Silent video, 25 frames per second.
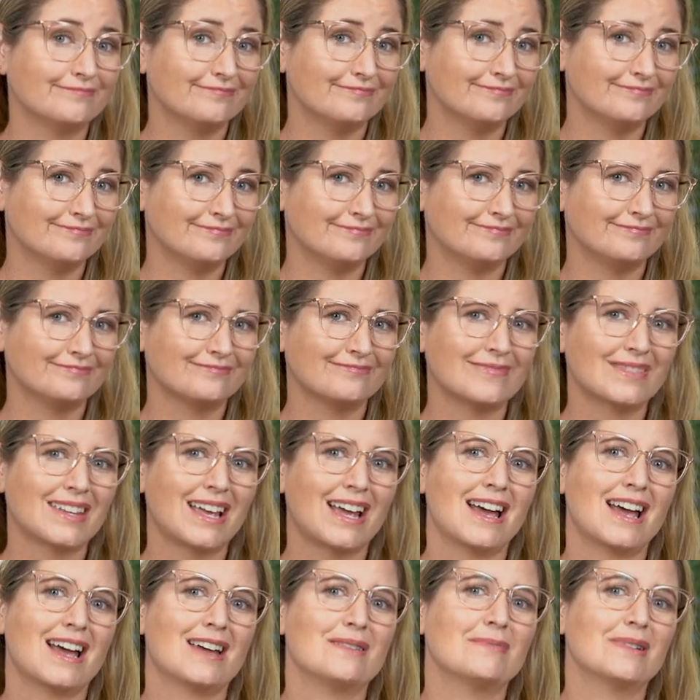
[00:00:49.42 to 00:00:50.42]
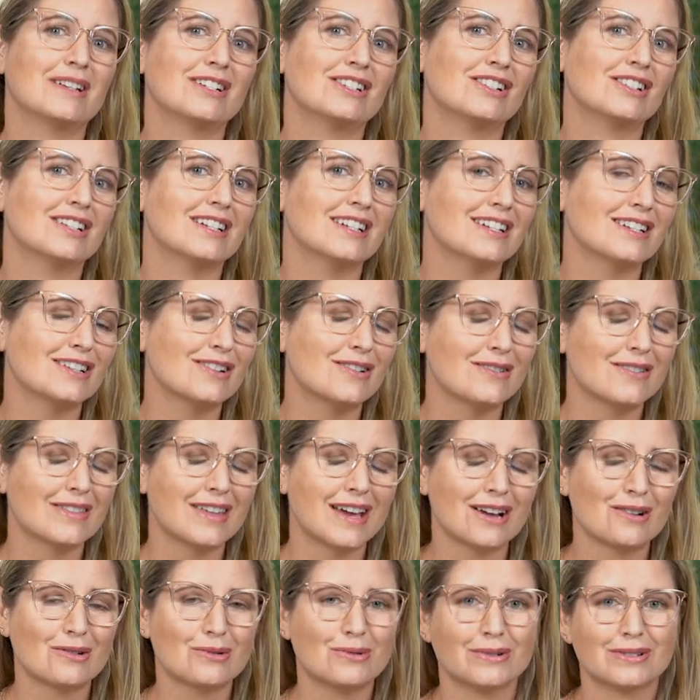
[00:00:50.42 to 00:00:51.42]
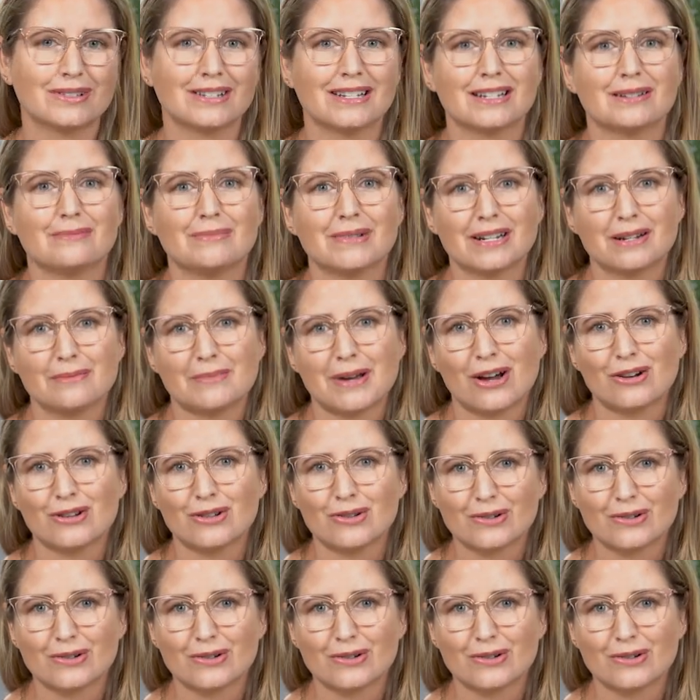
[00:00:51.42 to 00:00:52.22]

Hmm, I bet you didn't know that cool tidbit about